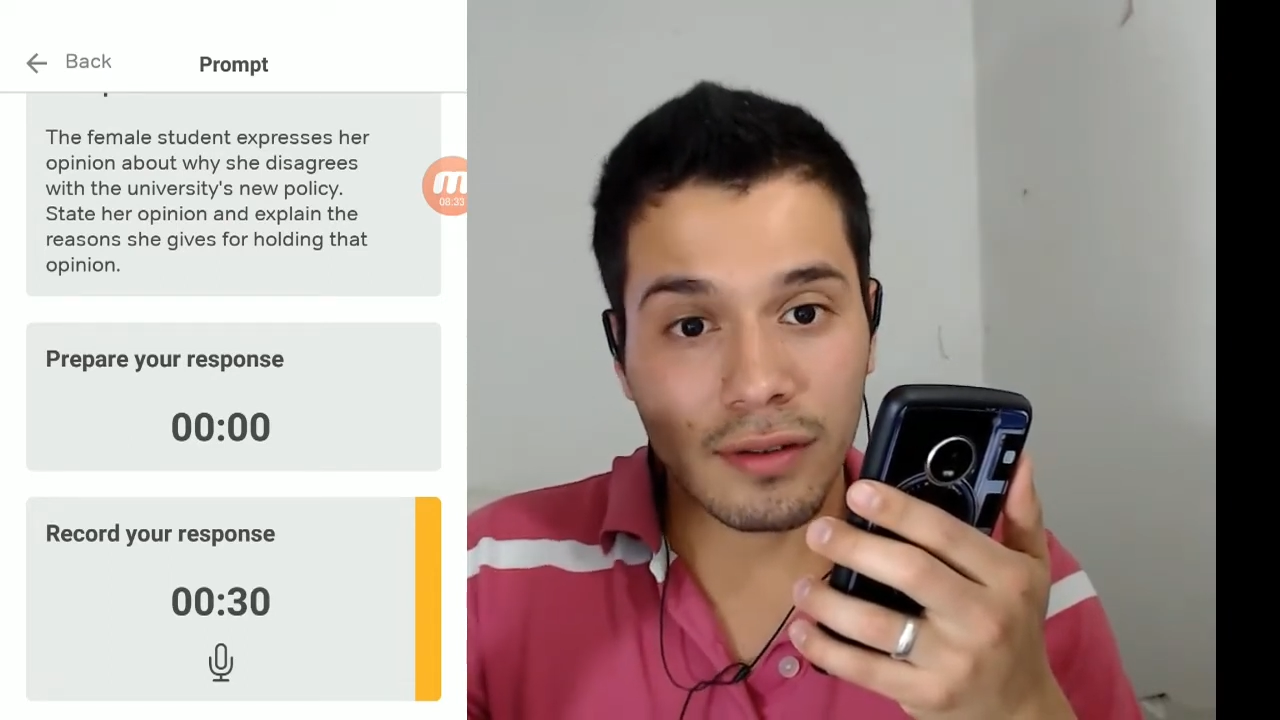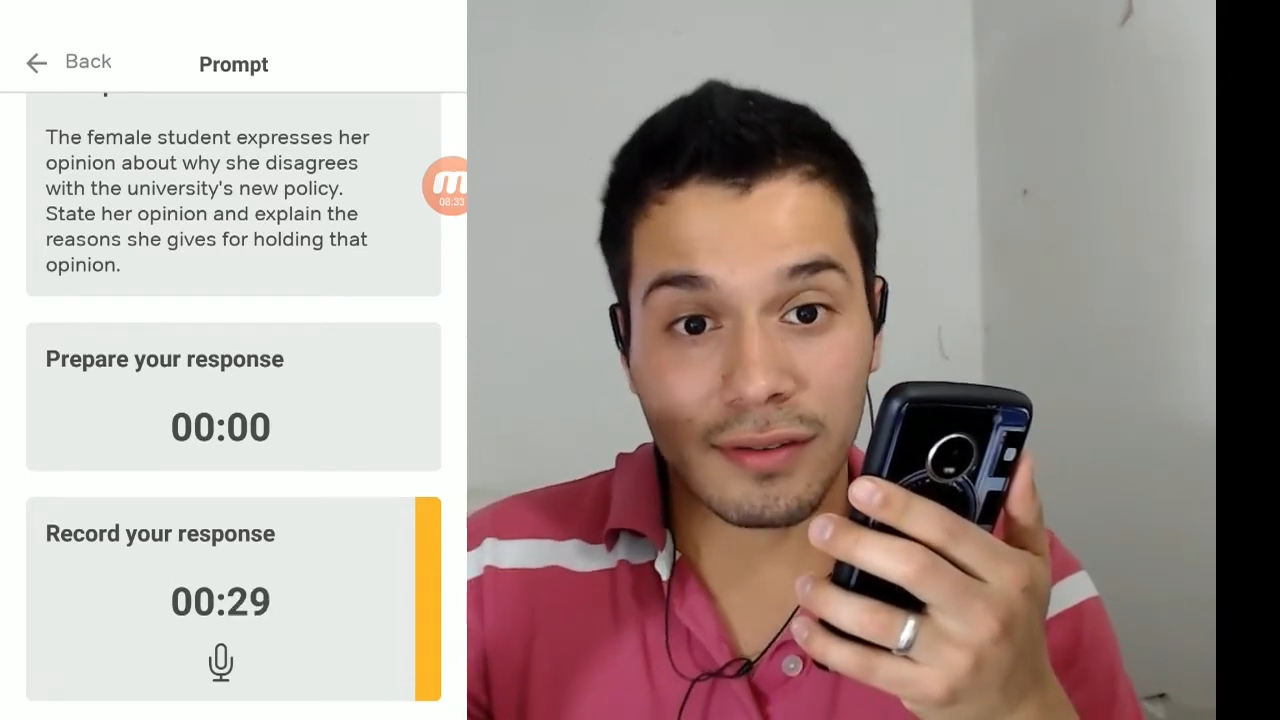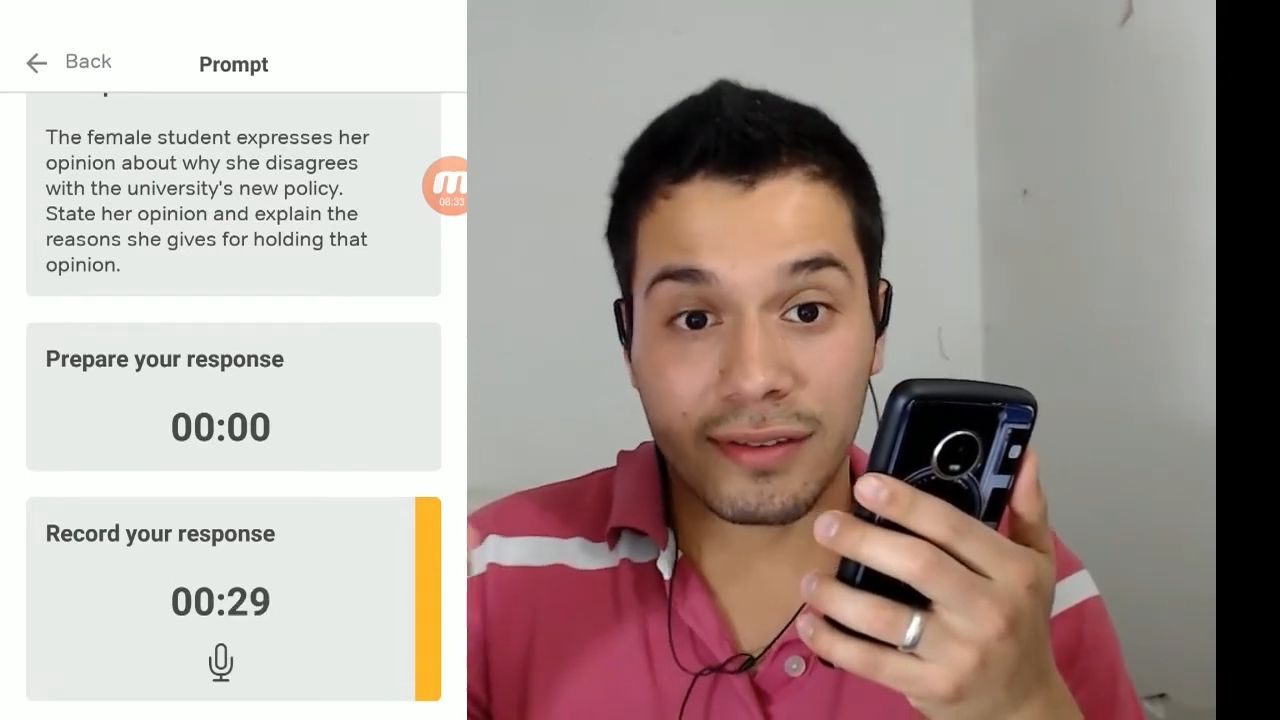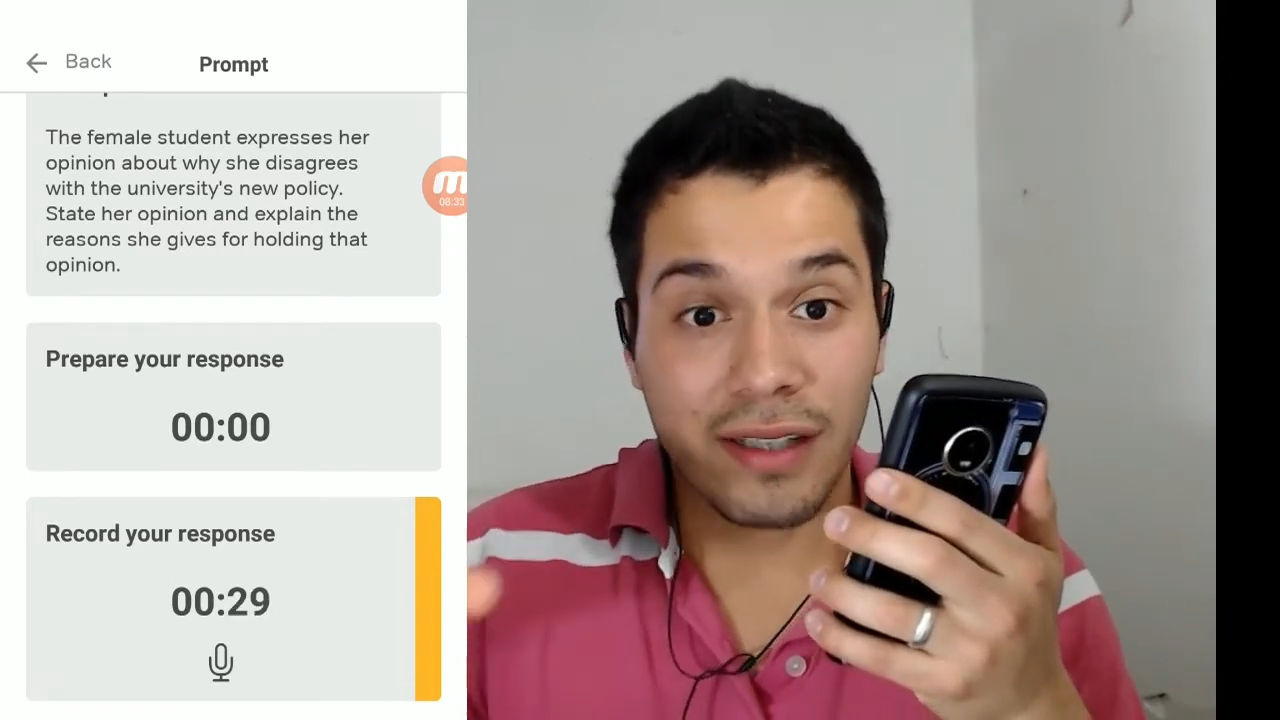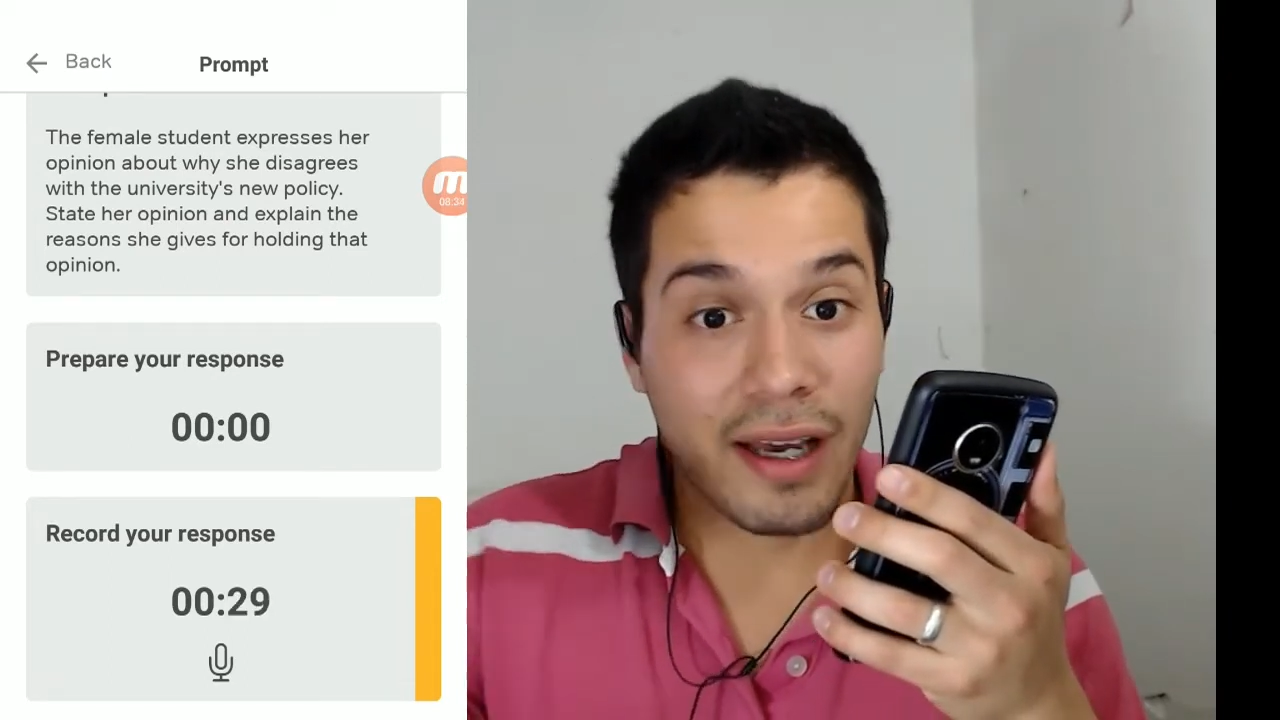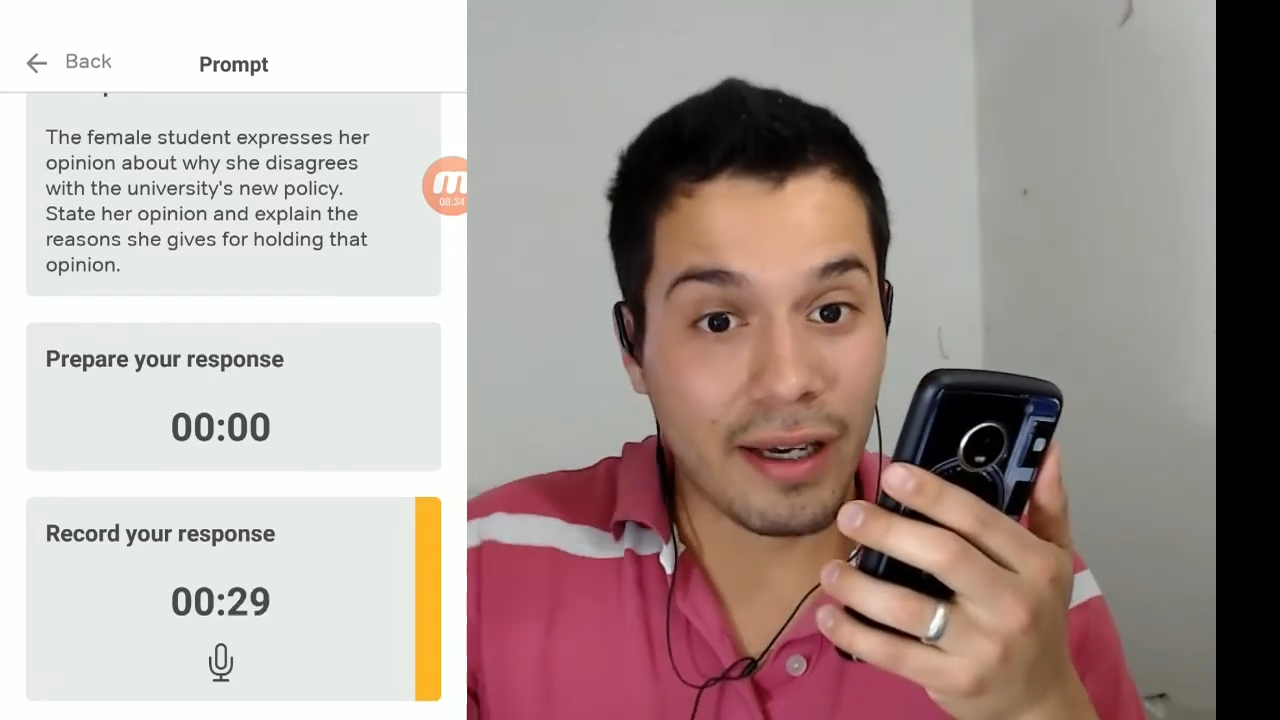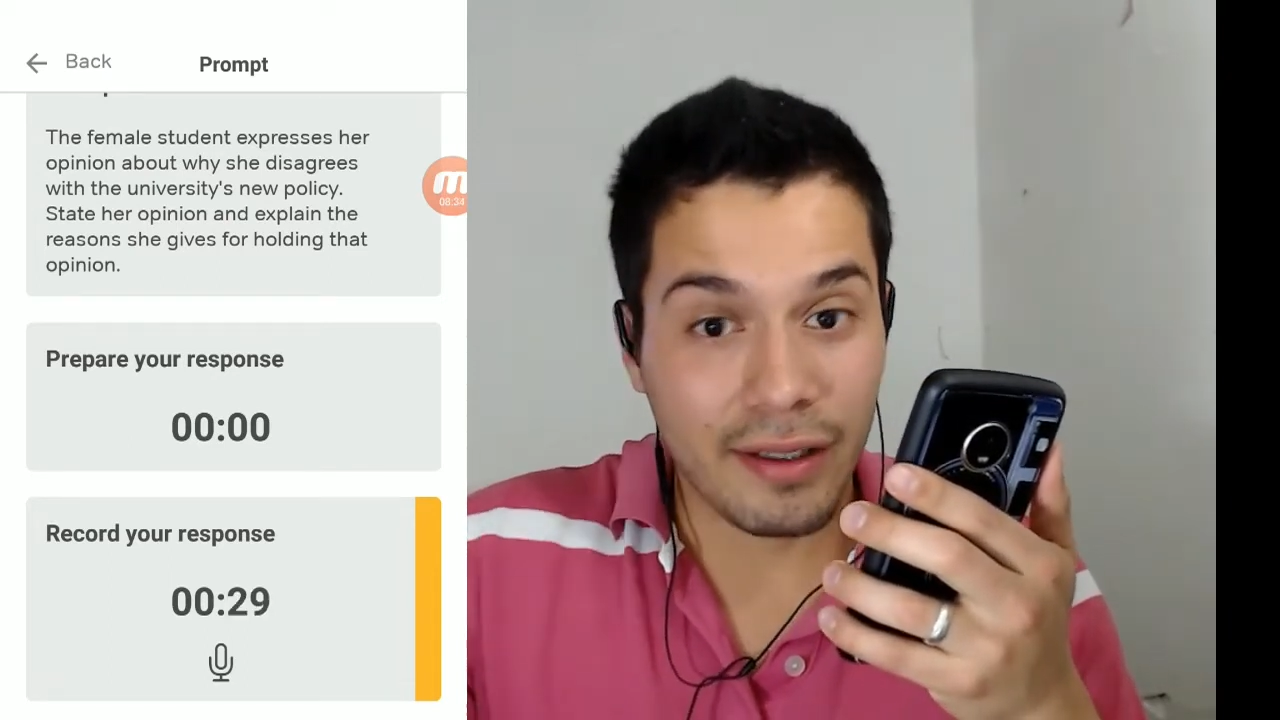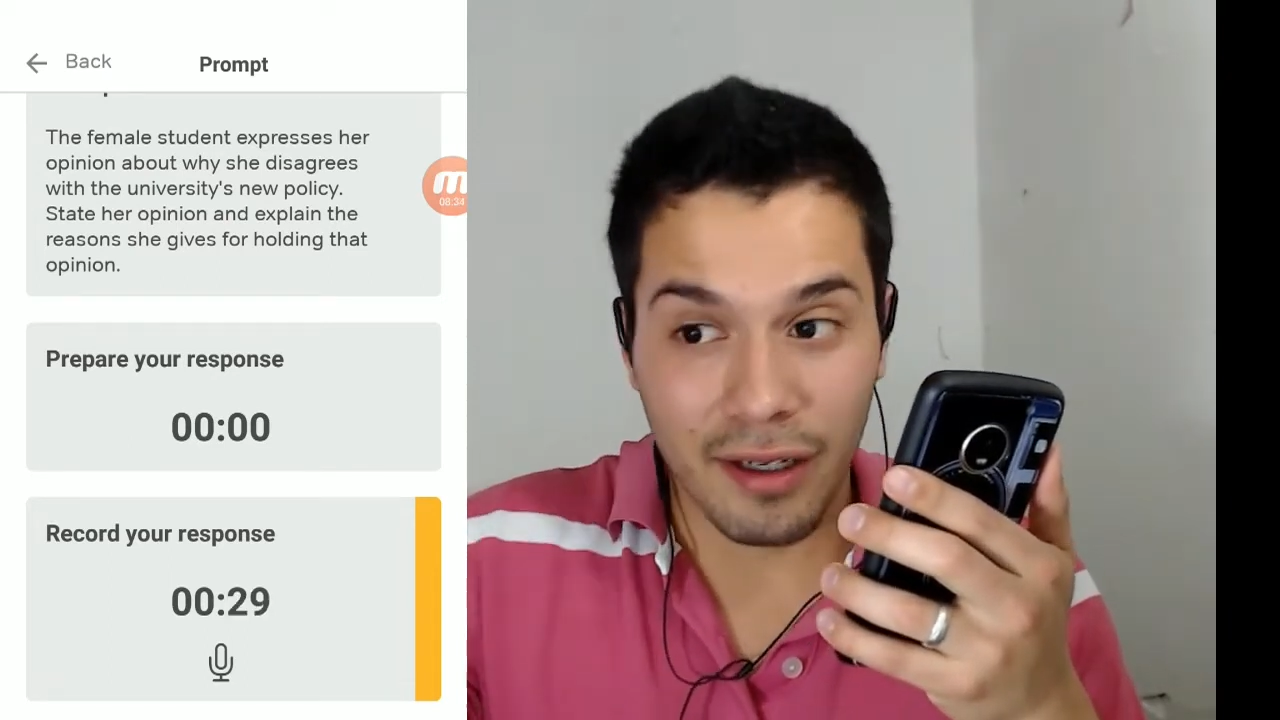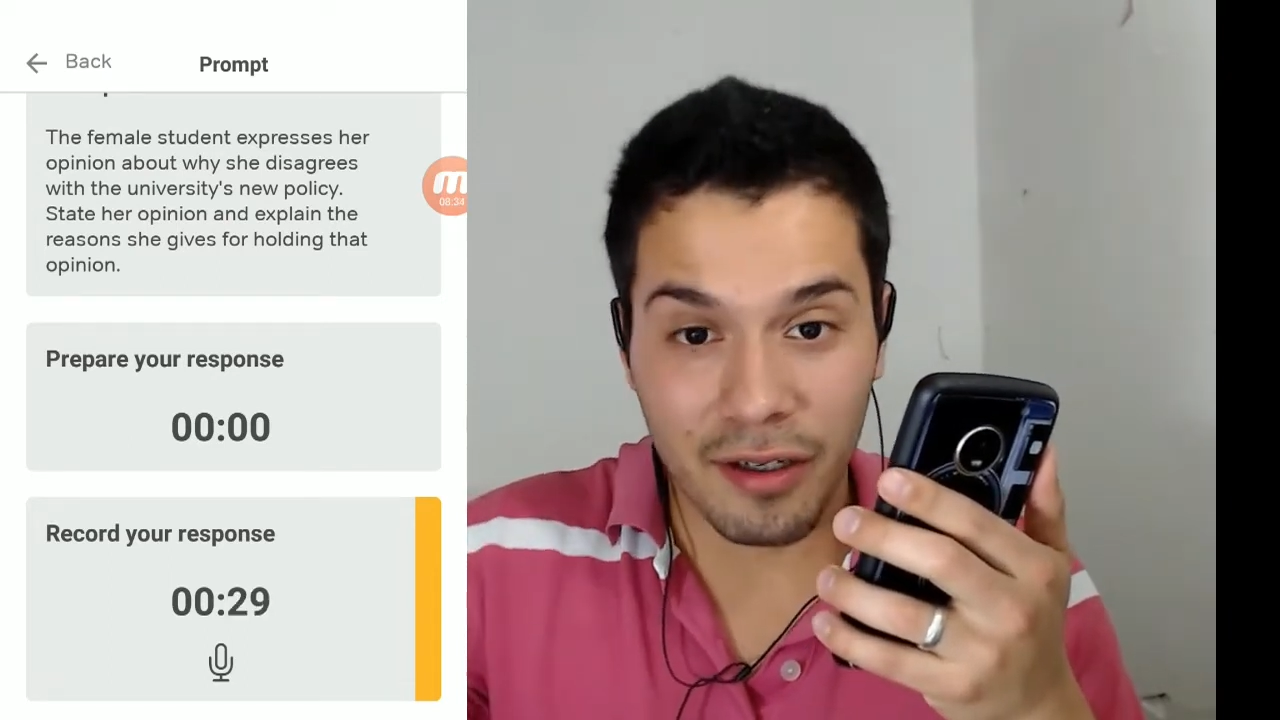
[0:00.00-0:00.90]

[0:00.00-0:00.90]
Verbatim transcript: side.